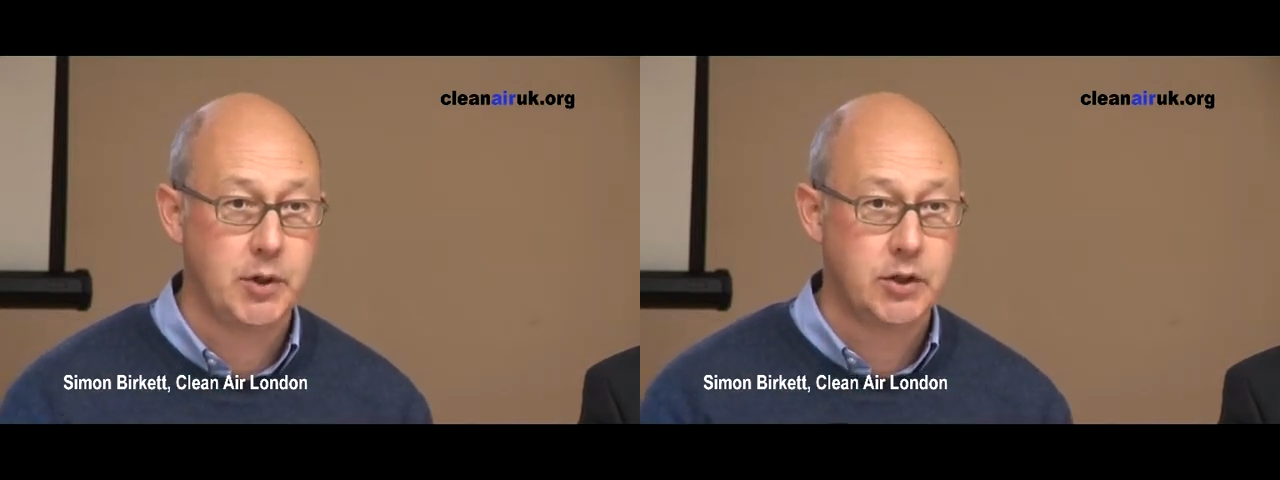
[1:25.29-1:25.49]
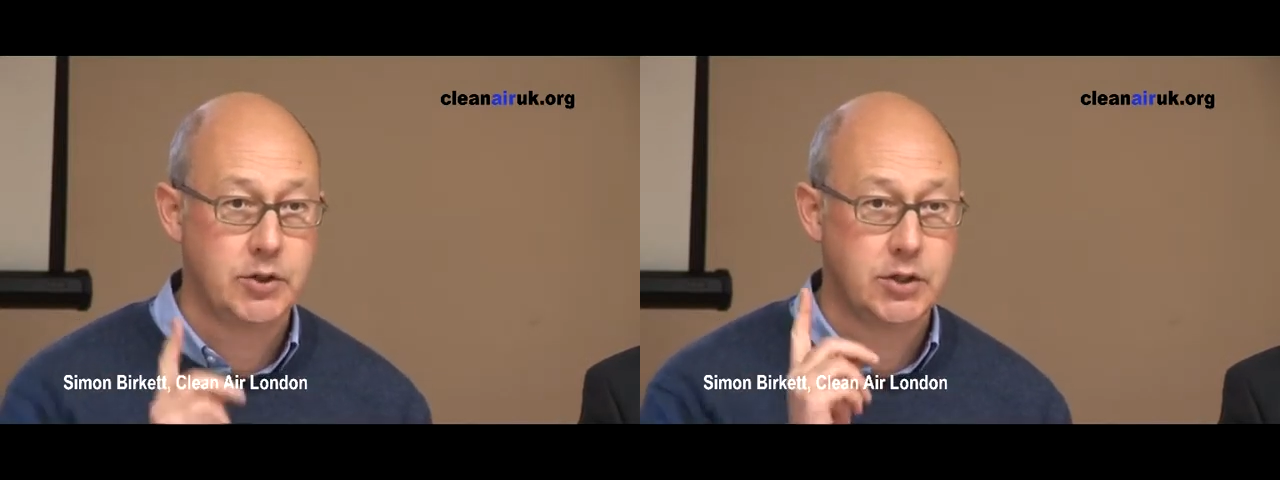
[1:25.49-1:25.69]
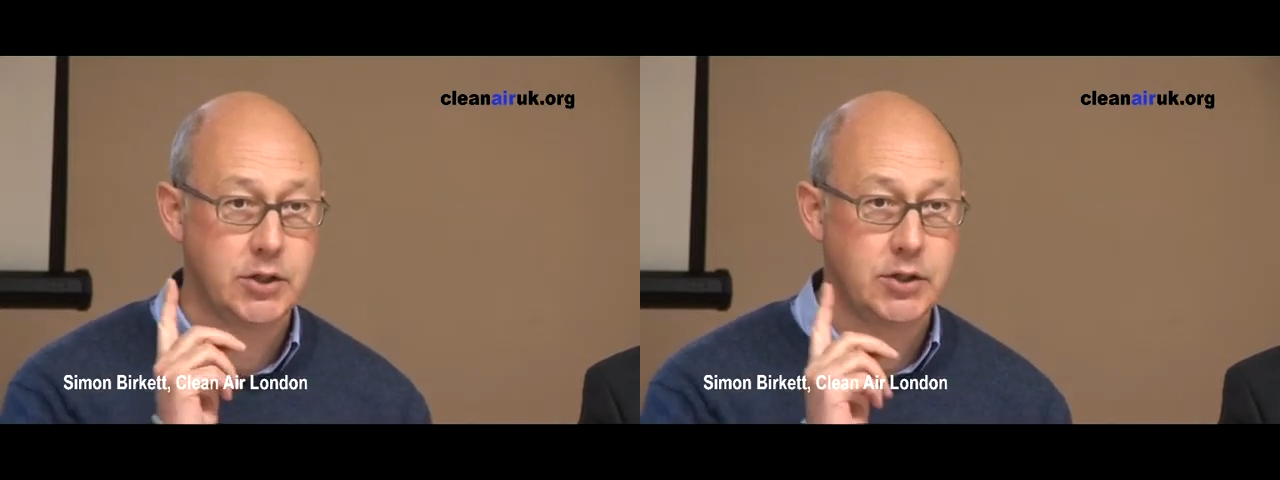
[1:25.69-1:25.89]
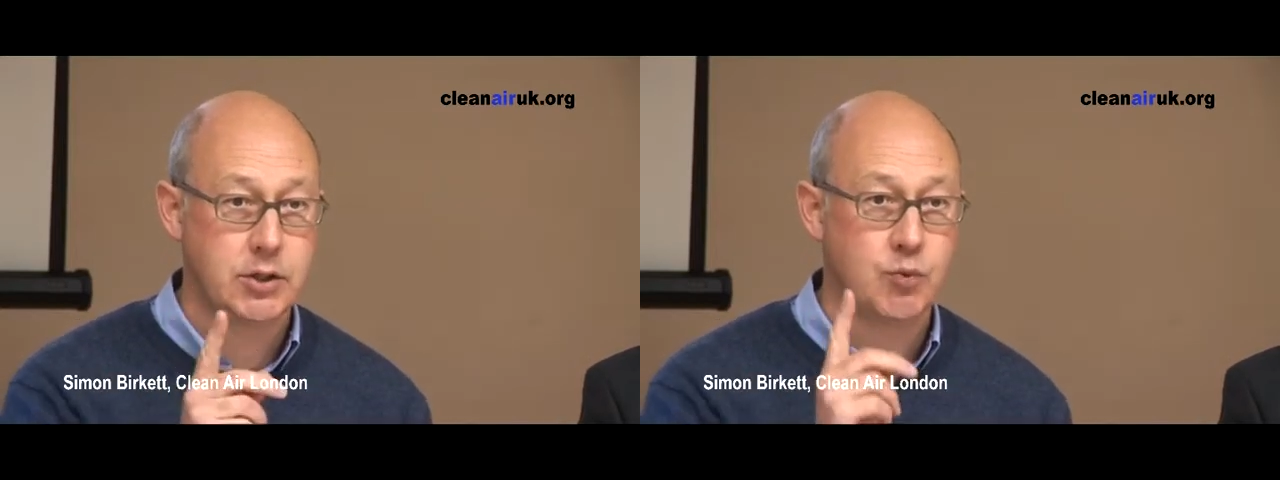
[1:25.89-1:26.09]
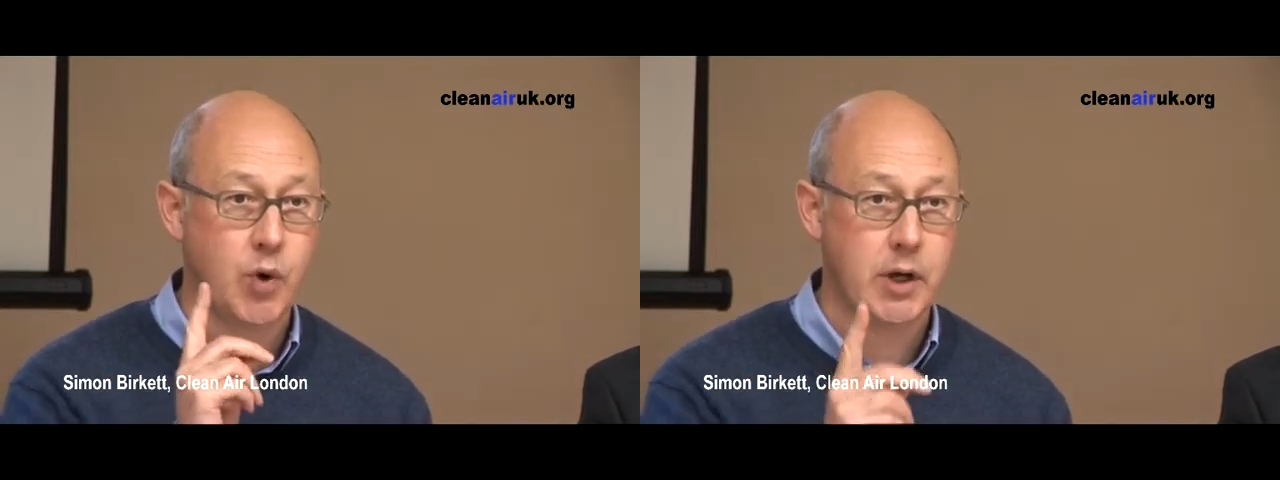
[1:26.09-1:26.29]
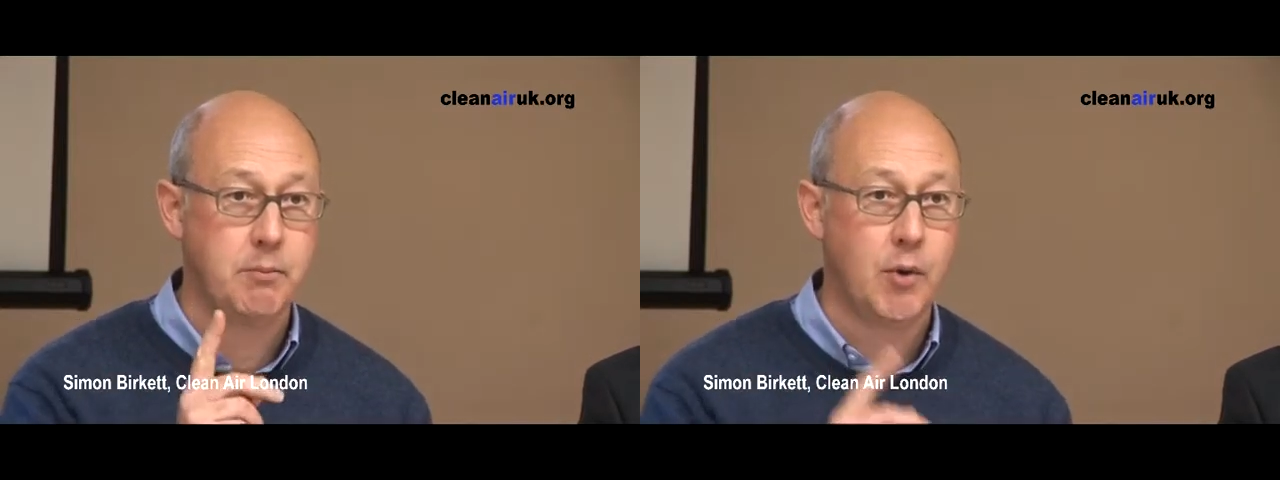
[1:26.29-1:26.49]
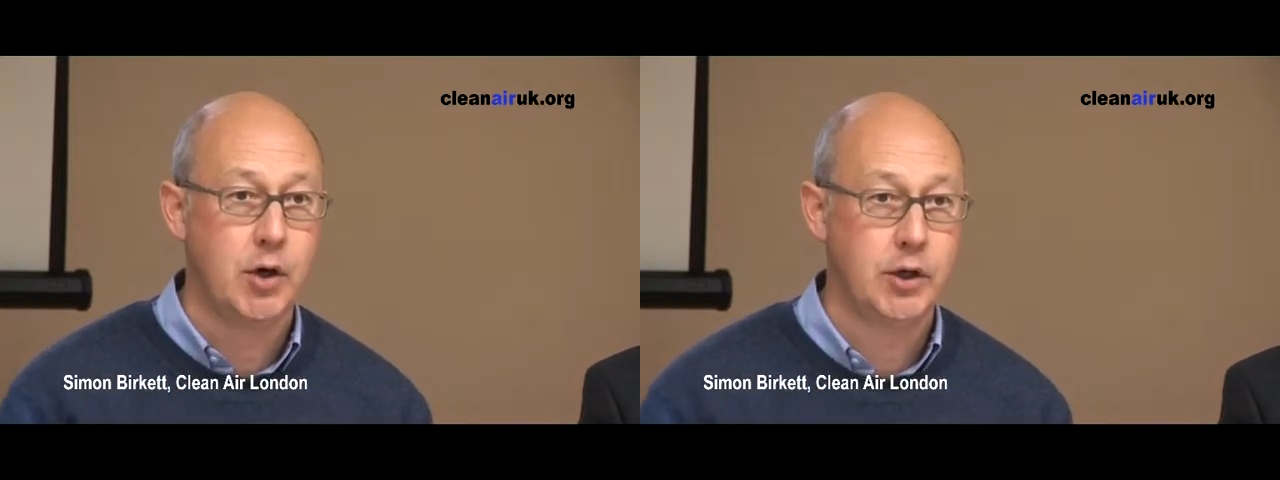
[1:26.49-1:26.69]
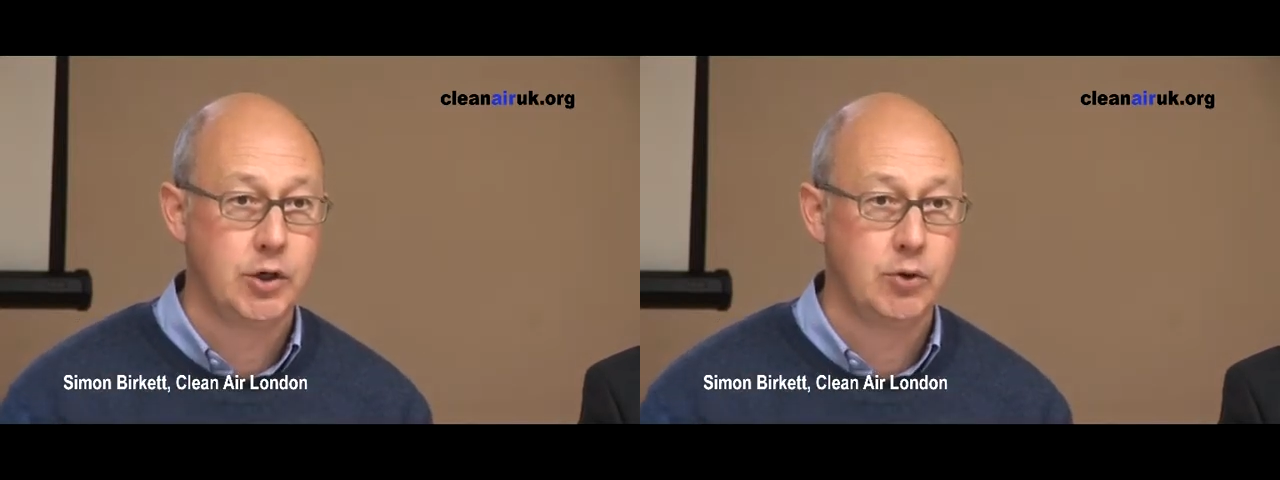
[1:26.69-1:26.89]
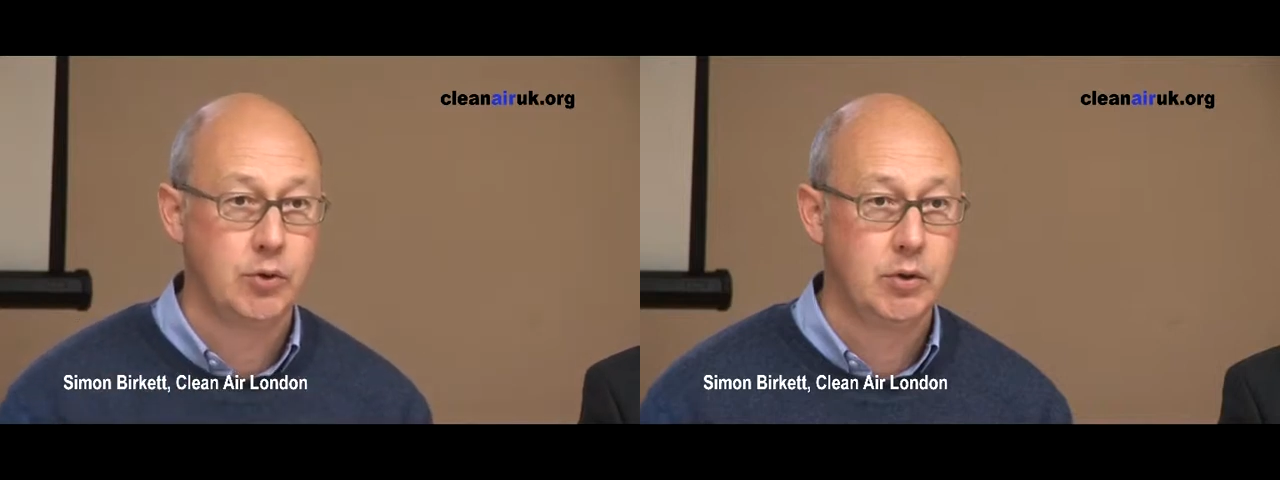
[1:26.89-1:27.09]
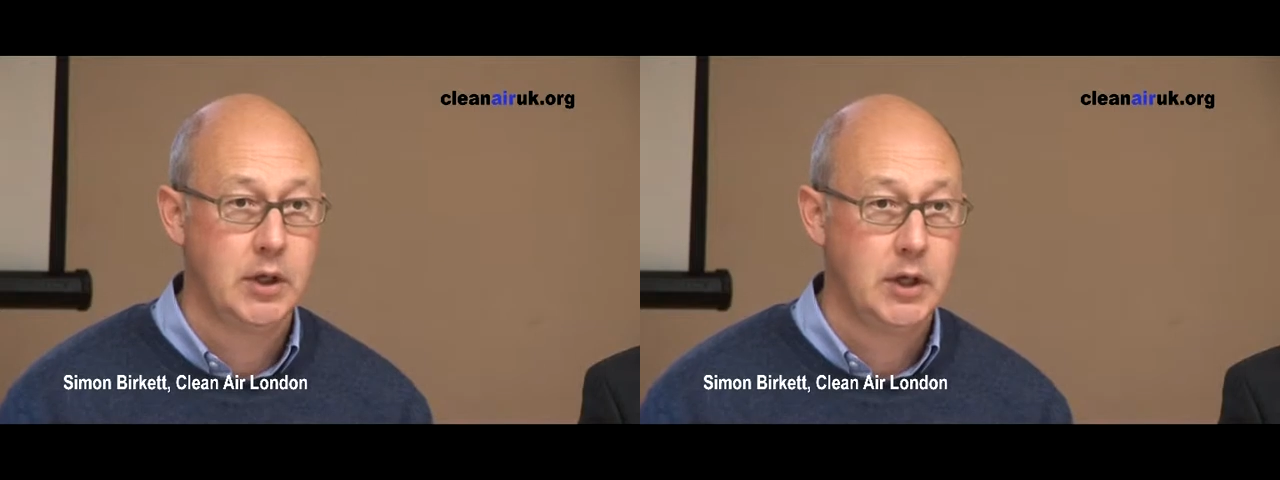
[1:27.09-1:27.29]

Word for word: but there's just this one molecule